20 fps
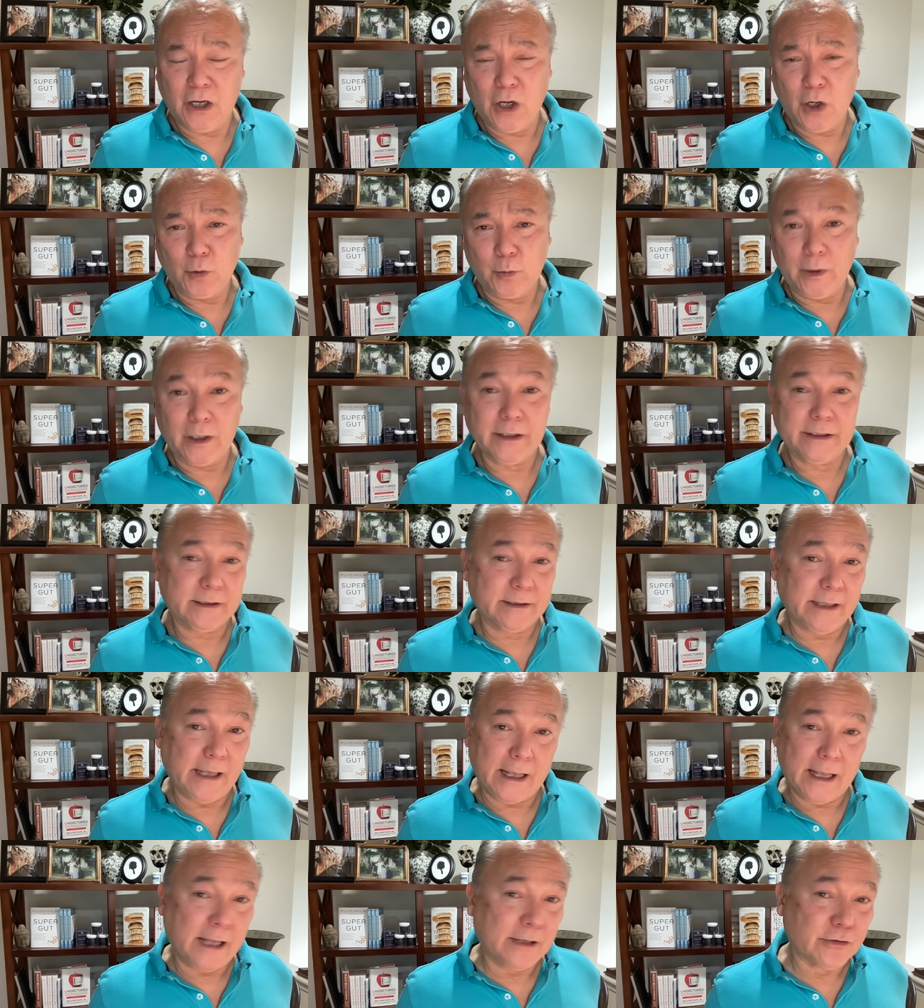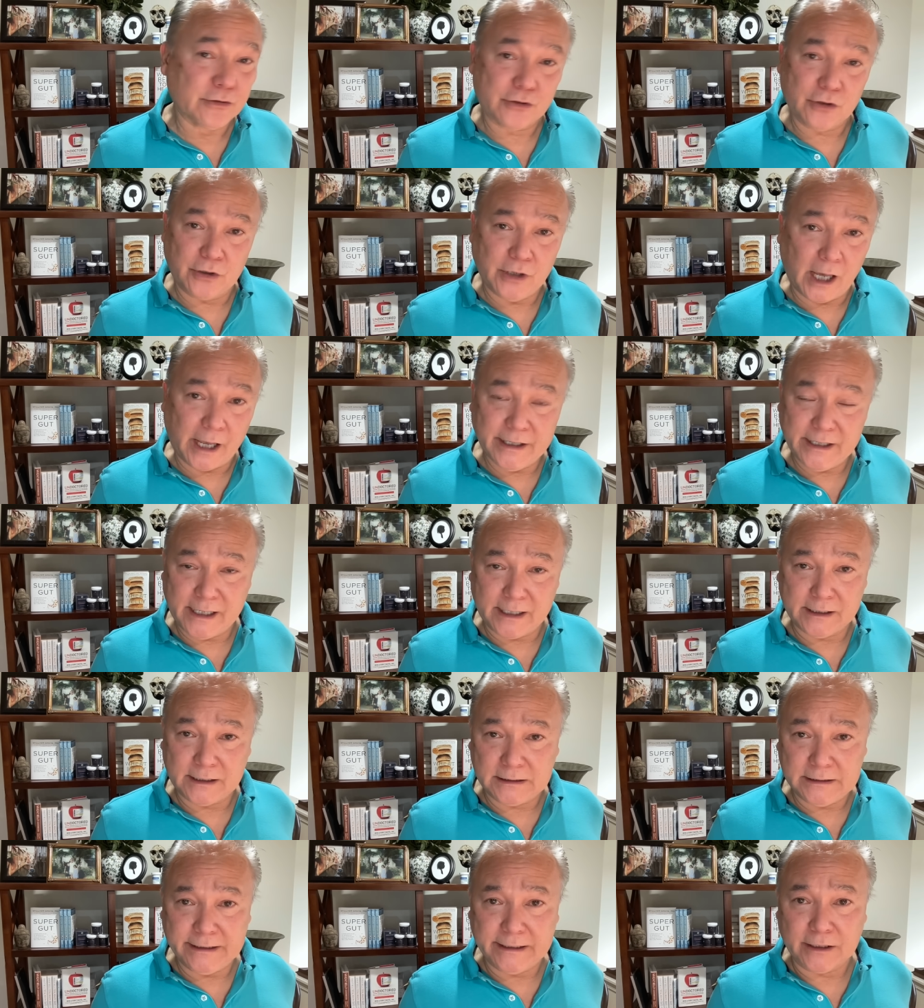Well, the answers are not yet
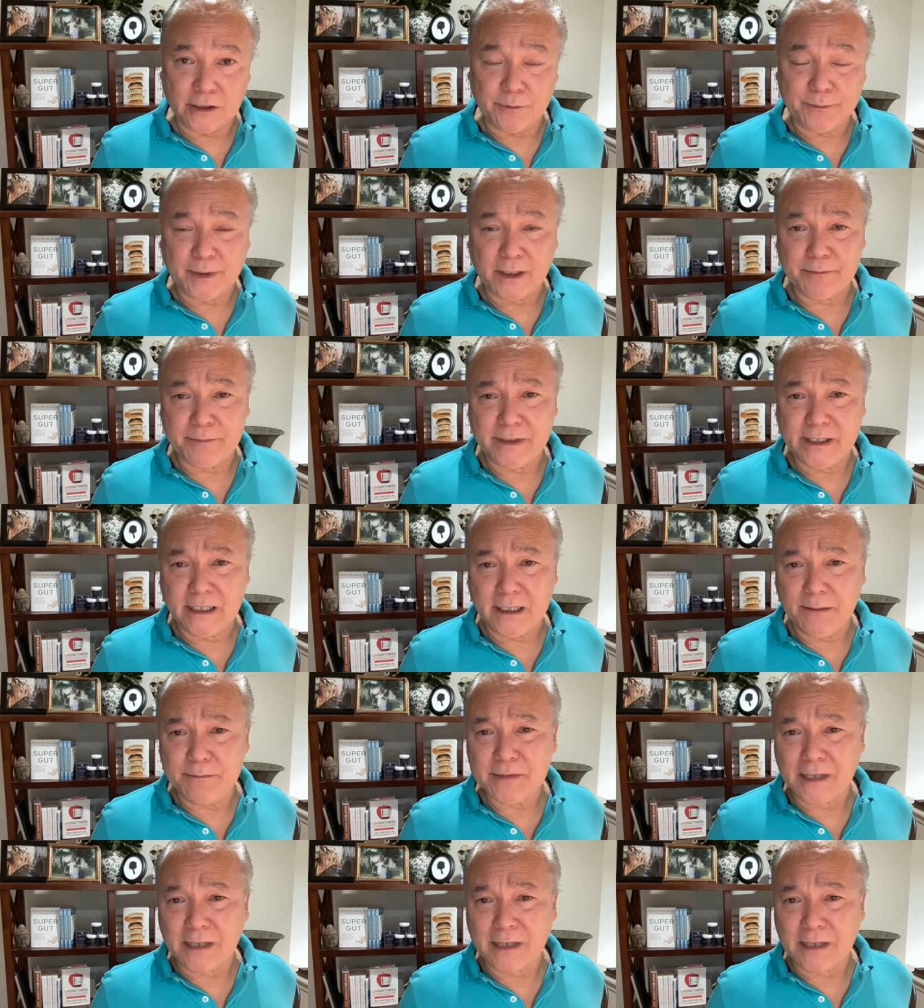clear, but it becomes,